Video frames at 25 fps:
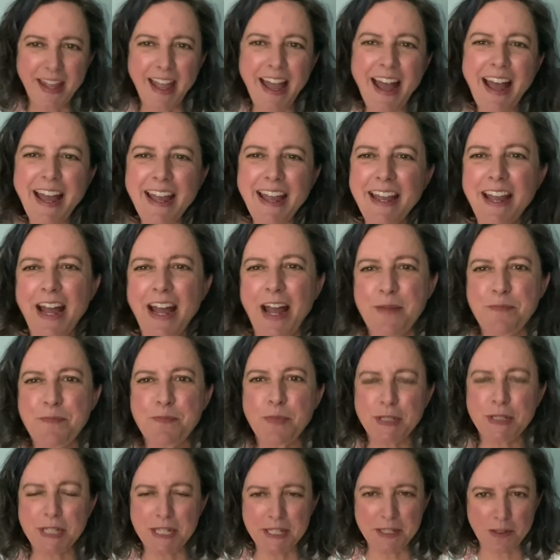Hi, I'm
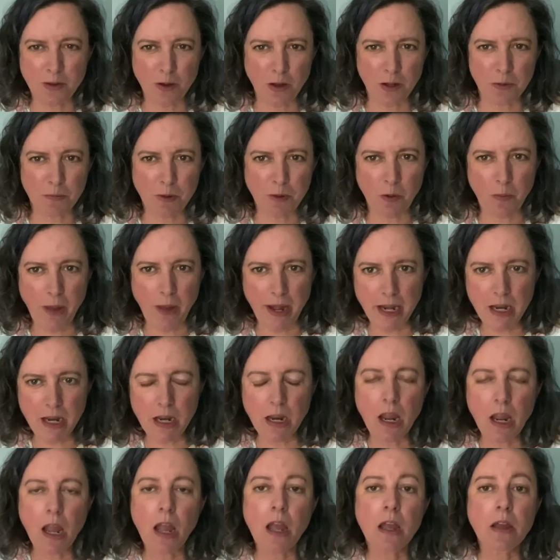Melissa
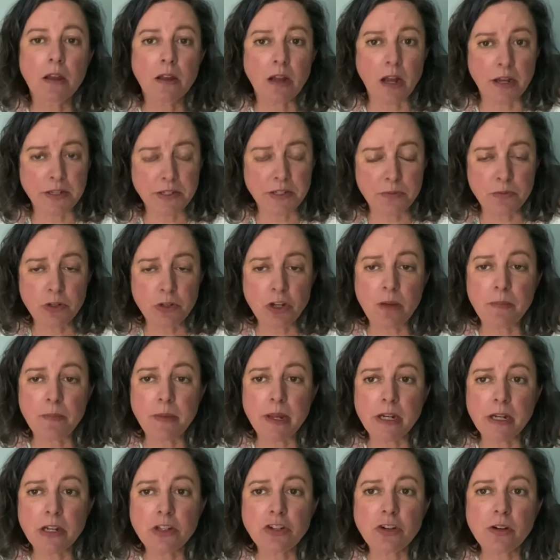Caldwell-Weddig, costume shop
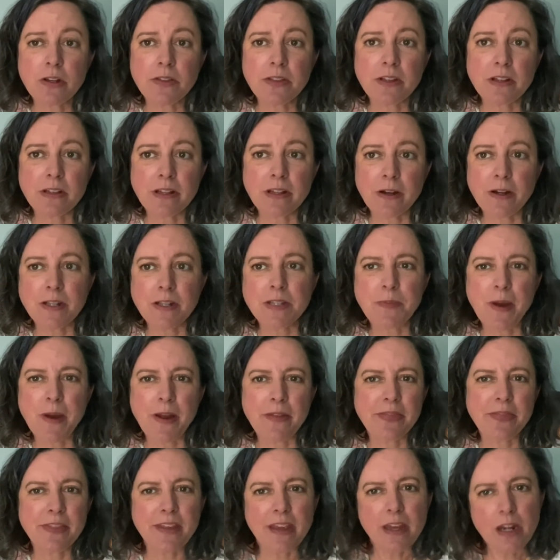manager at the Clarence Brown
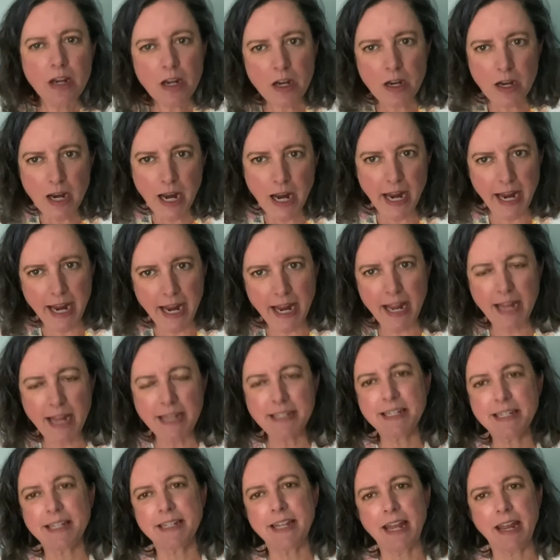Theater, and
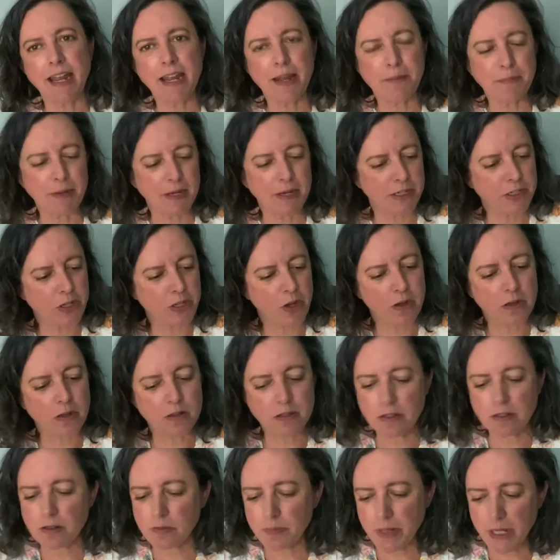today I'm going to talk a
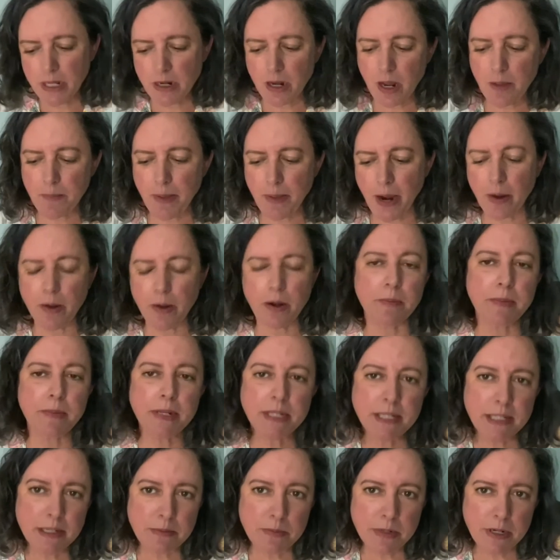little bit about A
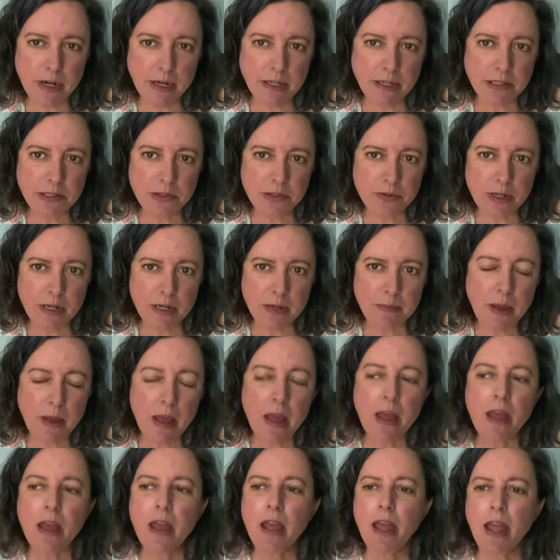Midsummer Night's Dream
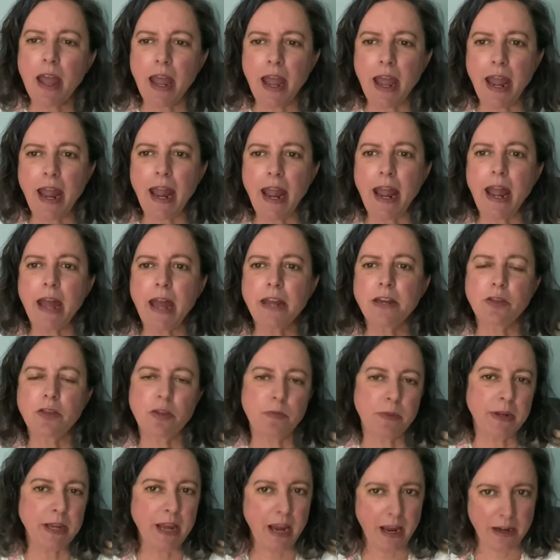and the
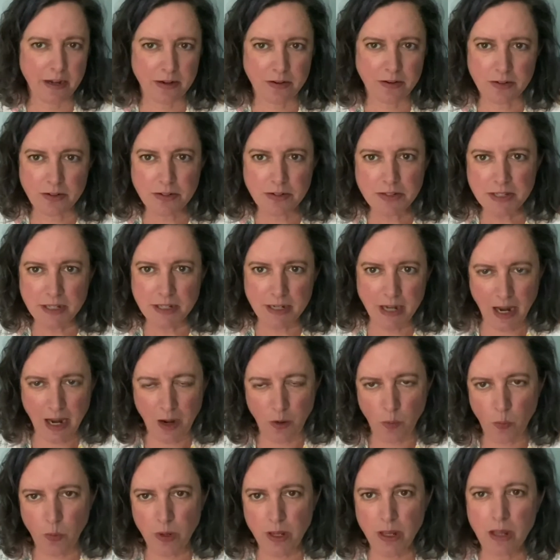mechanicals and how
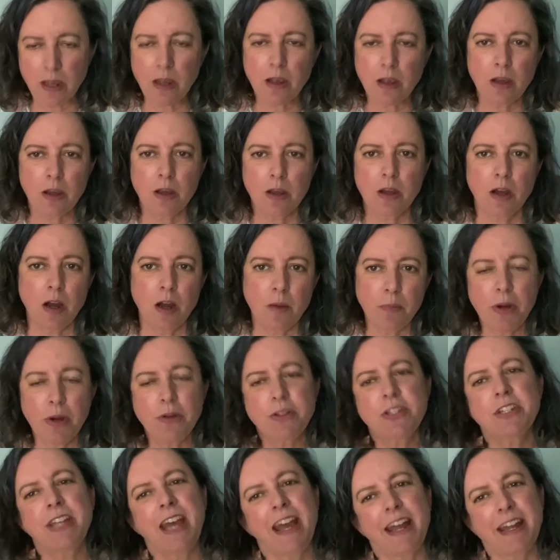we approach
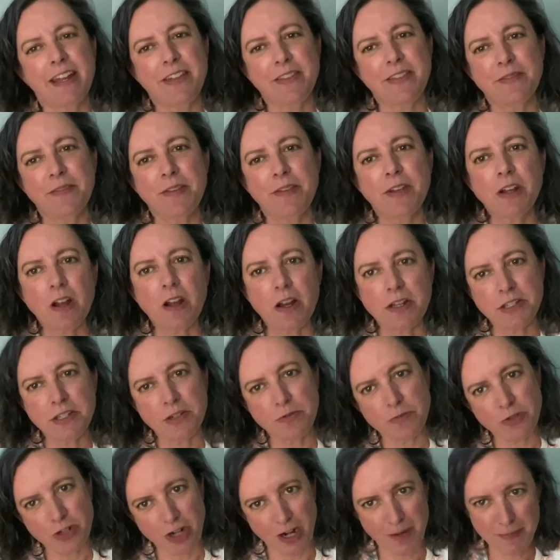that in the costume
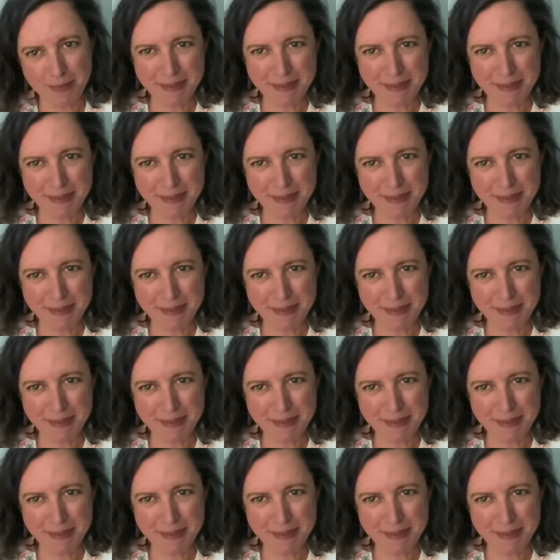shop.